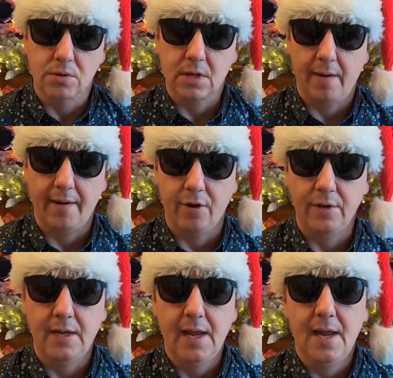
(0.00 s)
going on,
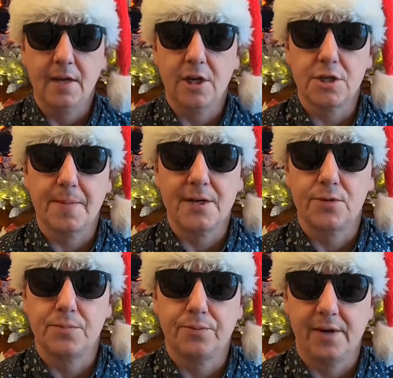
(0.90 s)
goes back to
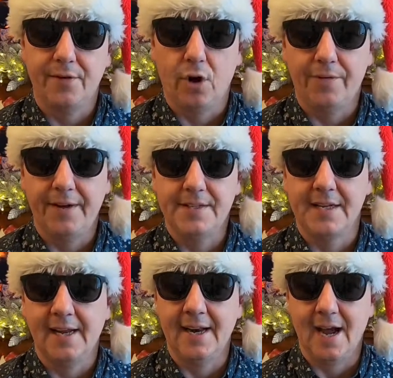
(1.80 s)
his private office
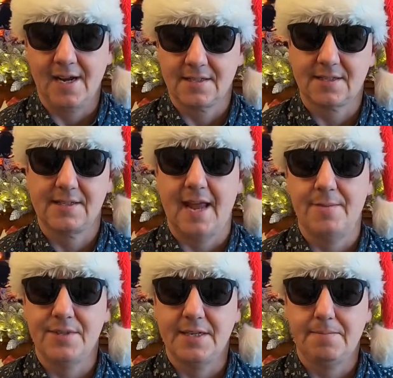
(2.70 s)
and asks
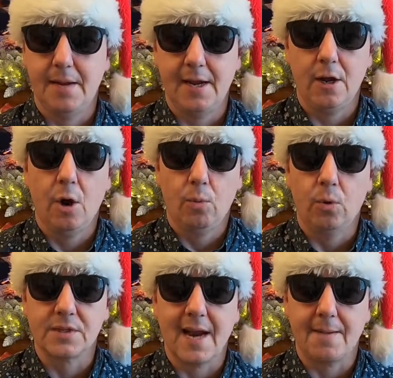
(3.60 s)
MCP
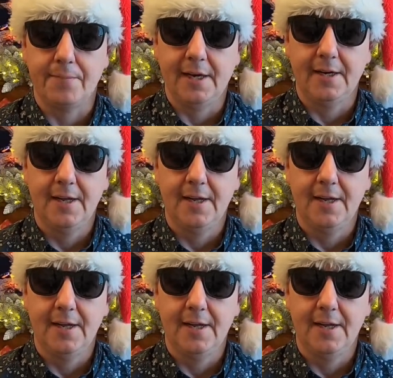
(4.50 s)
what's happening,